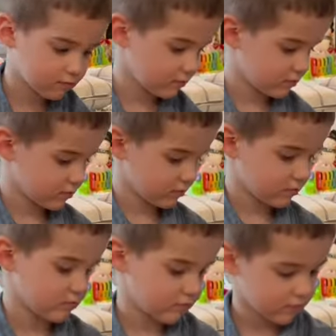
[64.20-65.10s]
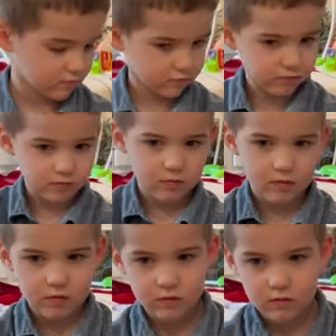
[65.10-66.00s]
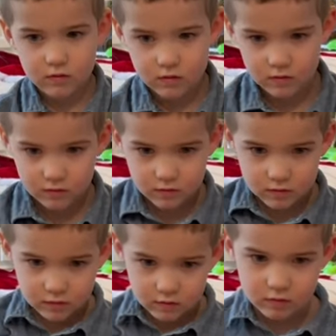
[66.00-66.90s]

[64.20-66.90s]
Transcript: (silence)